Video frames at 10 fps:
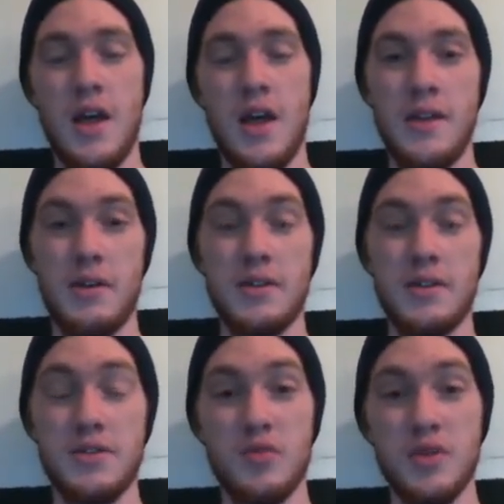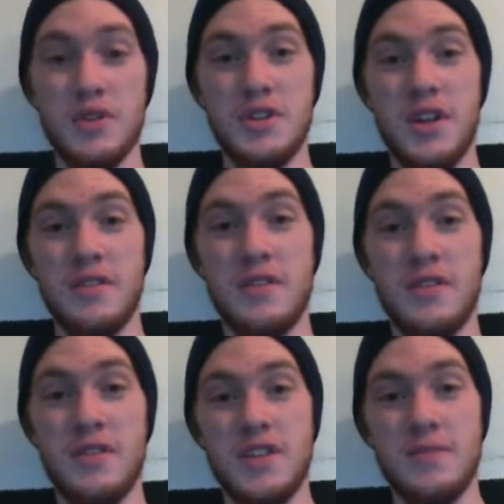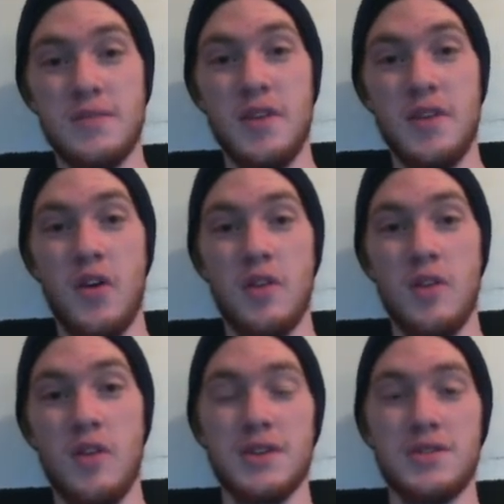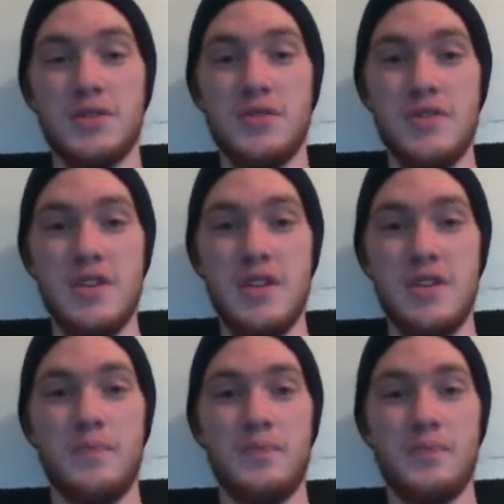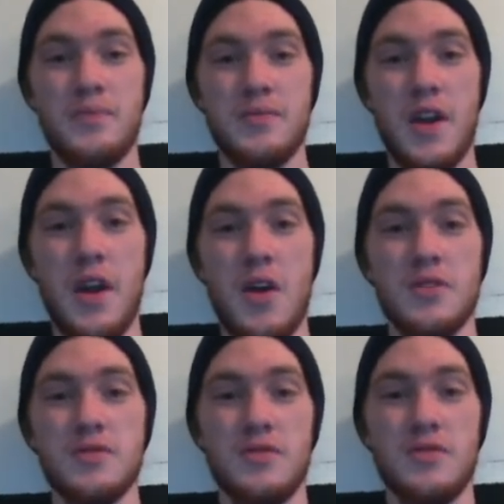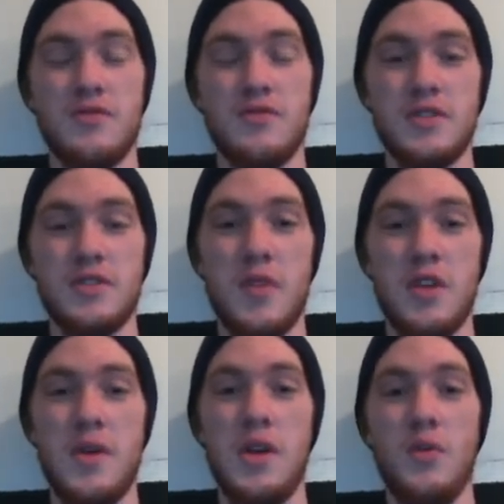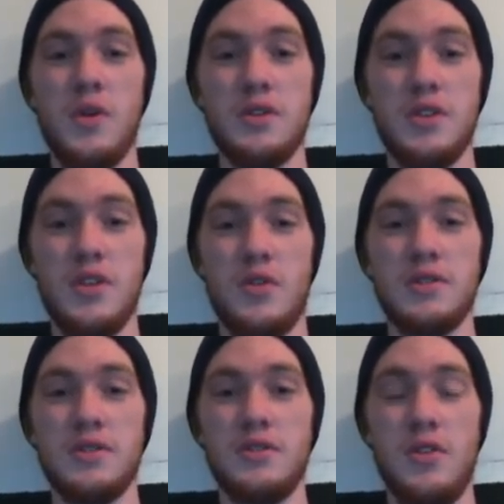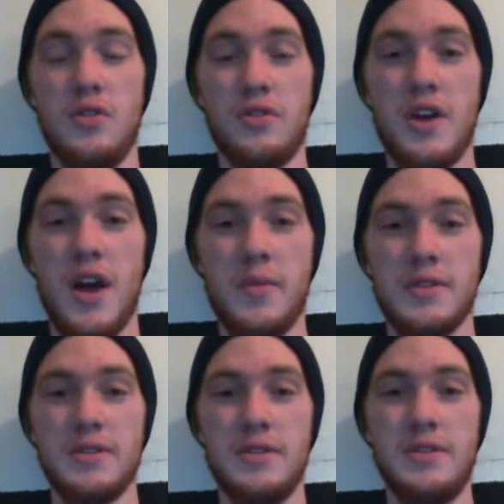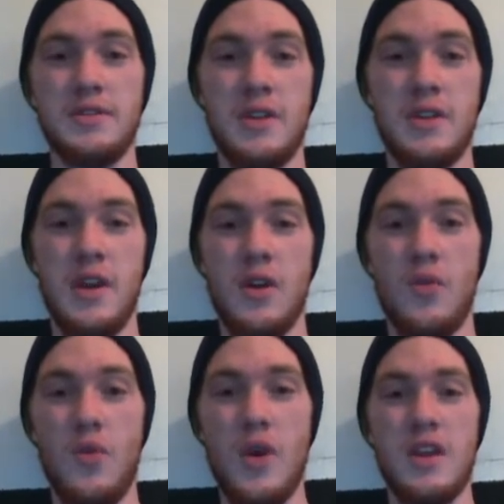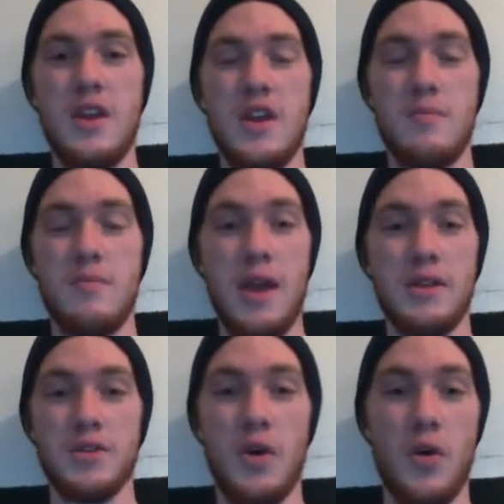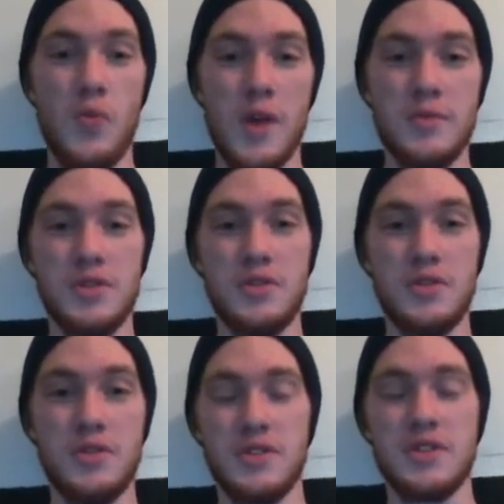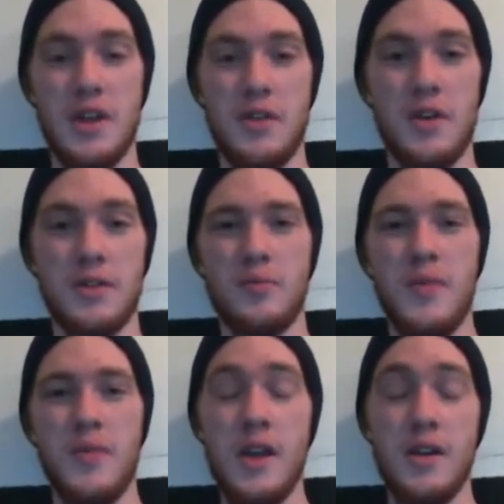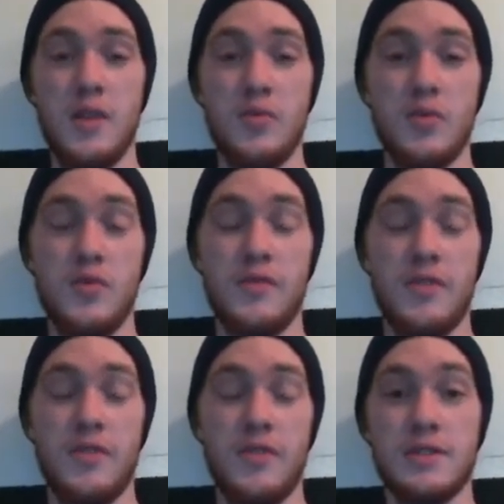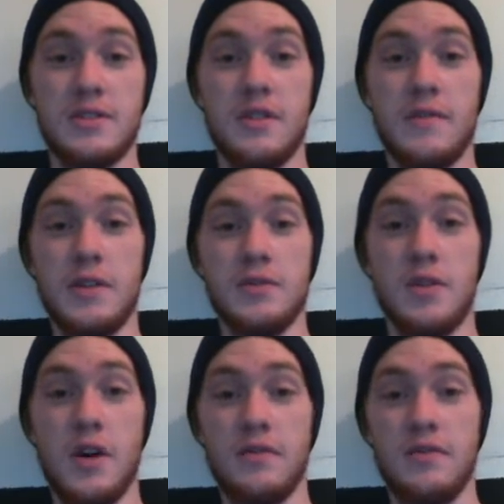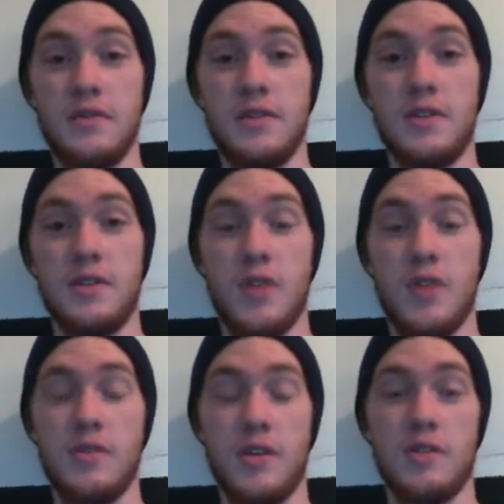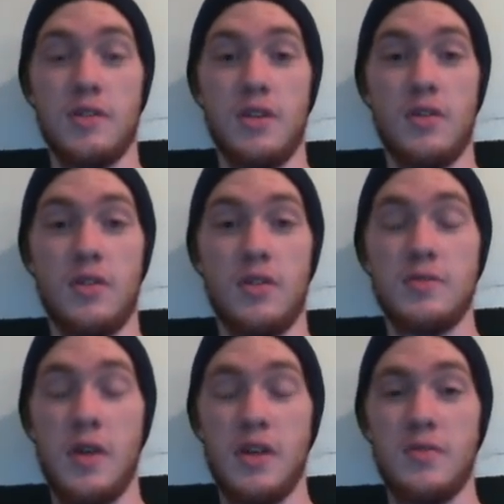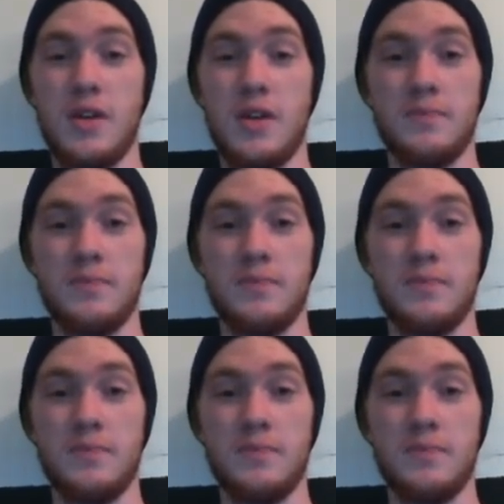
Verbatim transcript: now, I do appreciate that they seem to be going back to the character of what Spider Man originally was in the old comics. He's witty, he made his own web shooters, etc. And I approve of the casting of Andrew Garfield. He's probably going to be a great Spider Man.